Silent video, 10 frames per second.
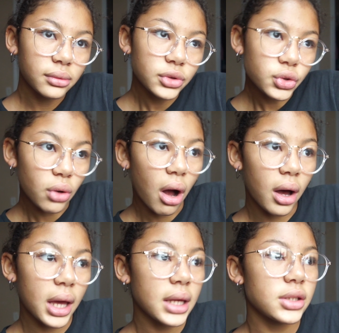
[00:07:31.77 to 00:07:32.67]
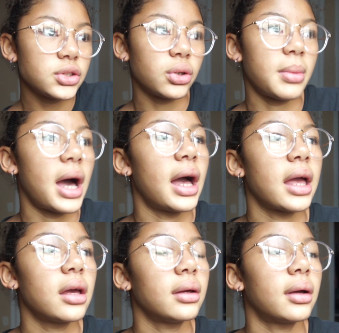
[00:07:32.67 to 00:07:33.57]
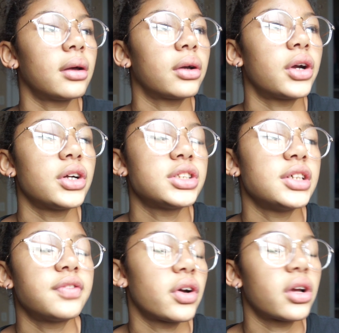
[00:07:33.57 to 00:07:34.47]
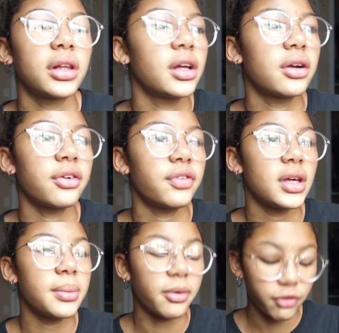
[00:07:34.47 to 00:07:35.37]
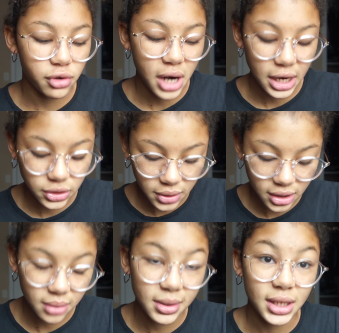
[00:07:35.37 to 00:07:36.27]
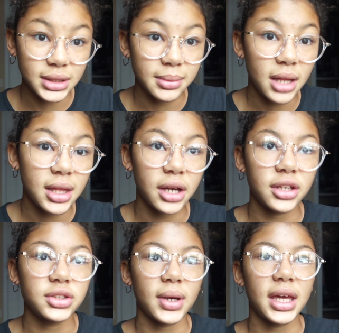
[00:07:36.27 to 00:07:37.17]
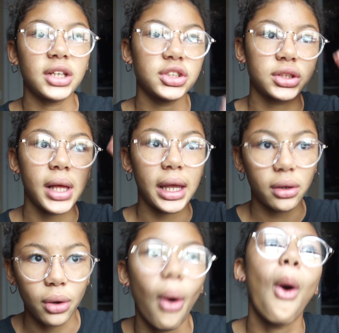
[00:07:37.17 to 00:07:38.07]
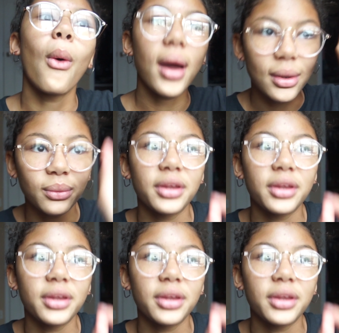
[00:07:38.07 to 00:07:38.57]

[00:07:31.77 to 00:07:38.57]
drawings or my cursive or calligraphy before I do anything because I'm not that good so I can't just like go in